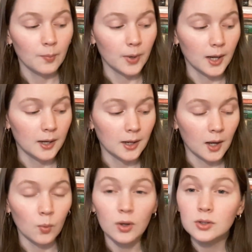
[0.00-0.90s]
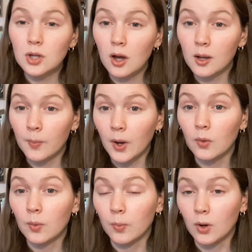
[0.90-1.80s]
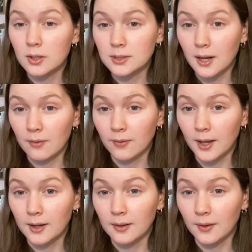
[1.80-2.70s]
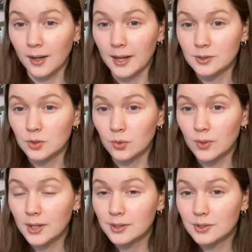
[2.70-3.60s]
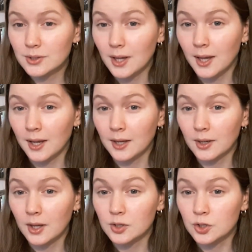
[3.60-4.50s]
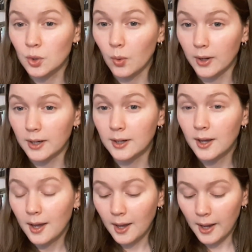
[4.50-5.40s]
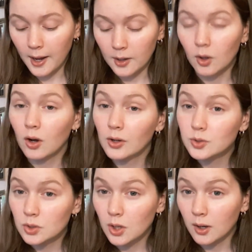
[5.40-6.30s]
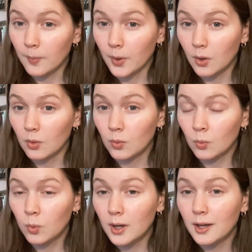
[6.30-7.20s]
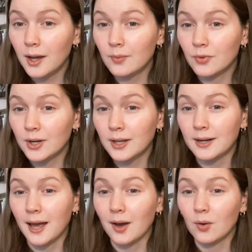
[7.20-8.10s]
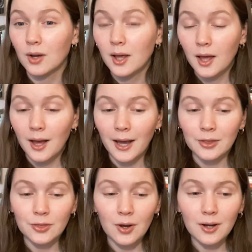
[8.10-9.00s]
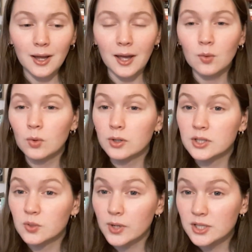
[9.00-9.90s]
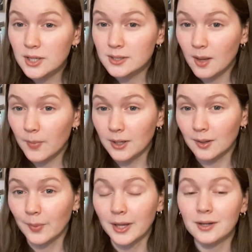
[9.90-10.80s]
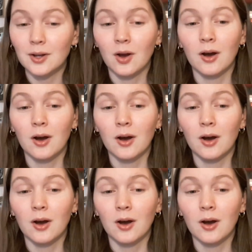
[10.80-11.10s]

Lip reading: But I will talk about the books that I read in the last 2 weeks and enjoyed. And I'll also talk about what I'm reading now. I thought I would switch things up a little bit.